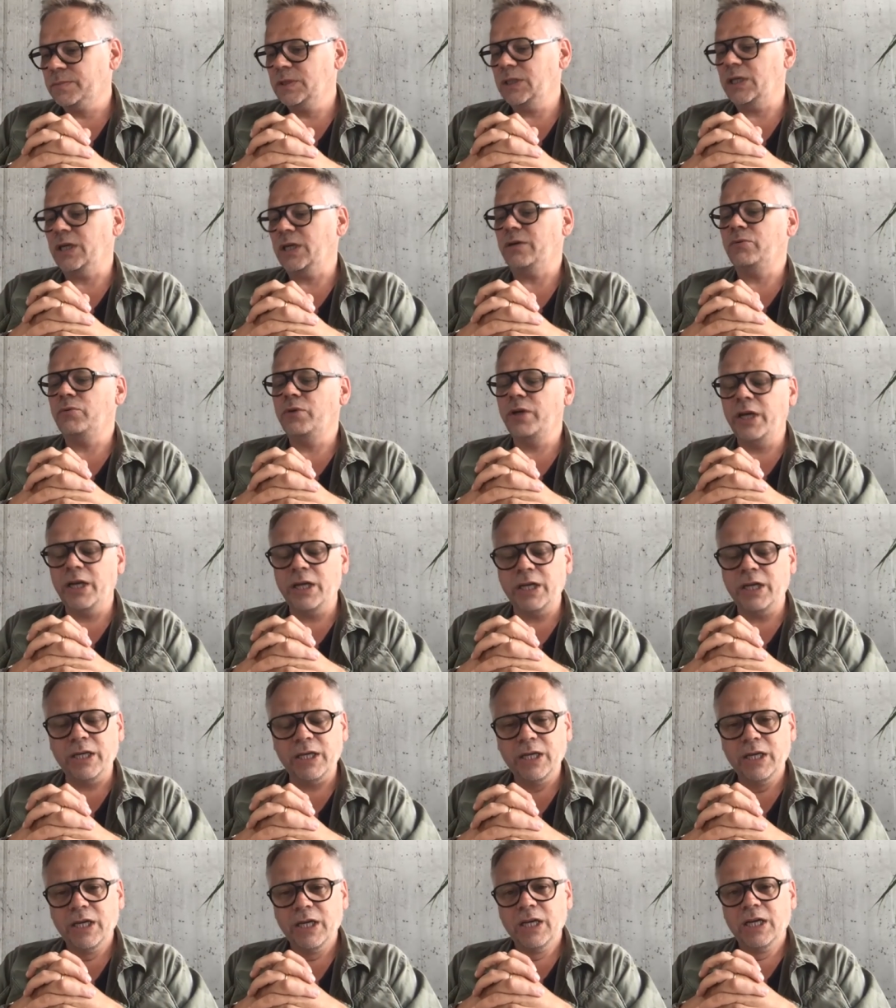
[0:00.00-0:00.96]
Yeah,
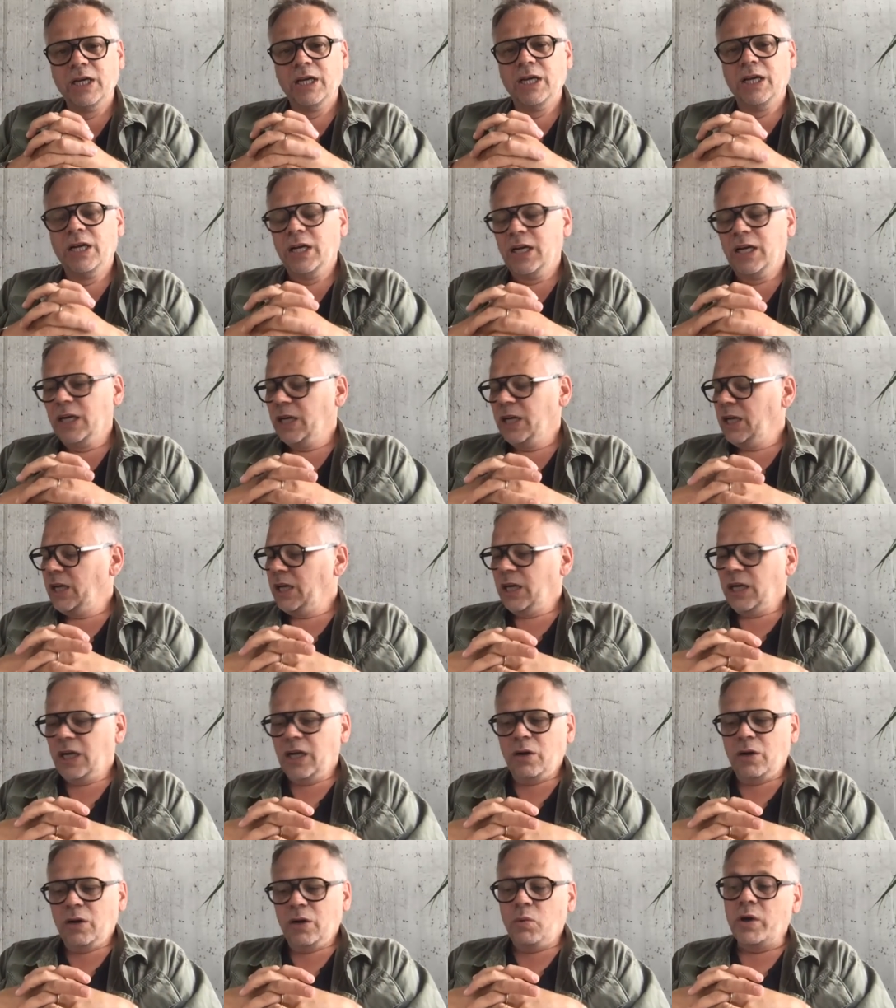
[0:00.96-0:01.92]
really.
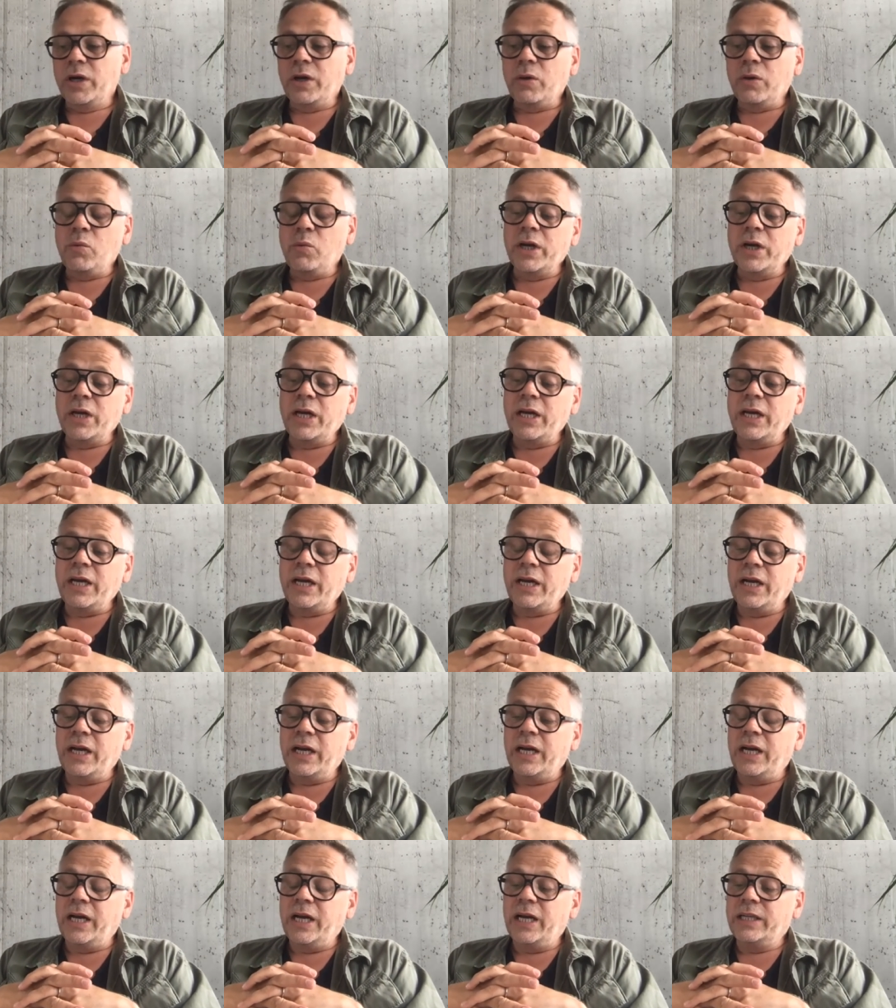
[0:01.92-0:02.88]
What what I
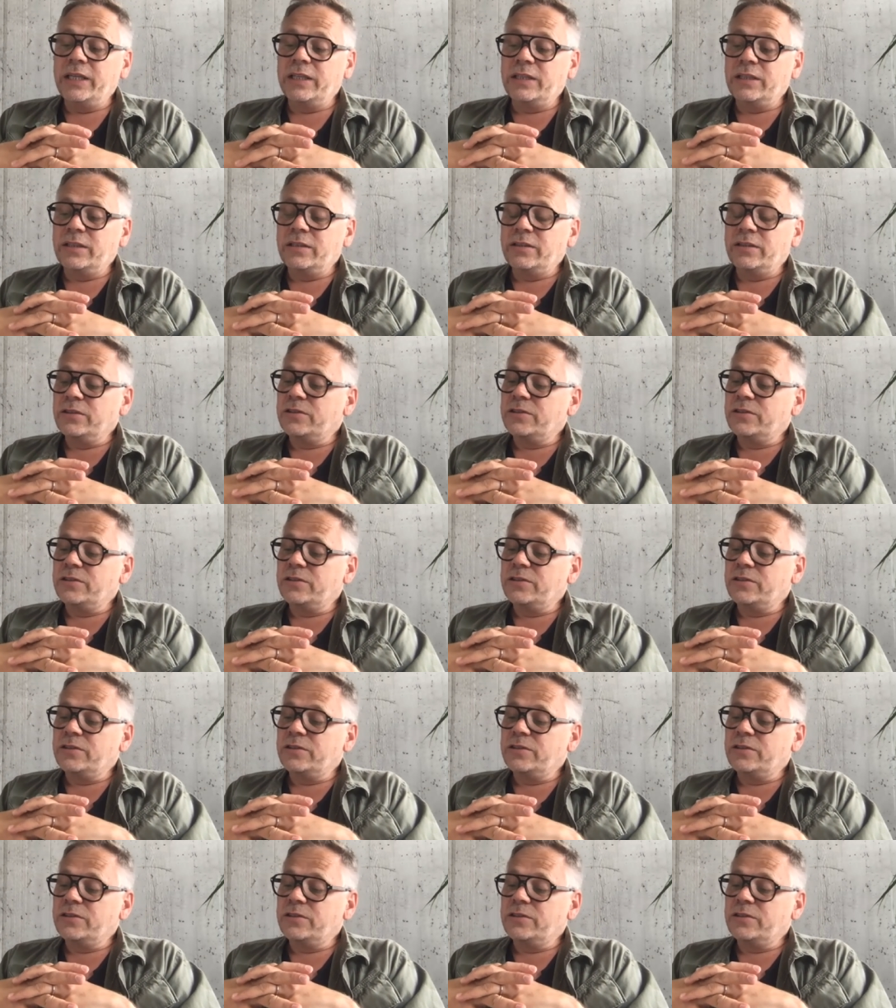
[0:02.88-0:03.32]
the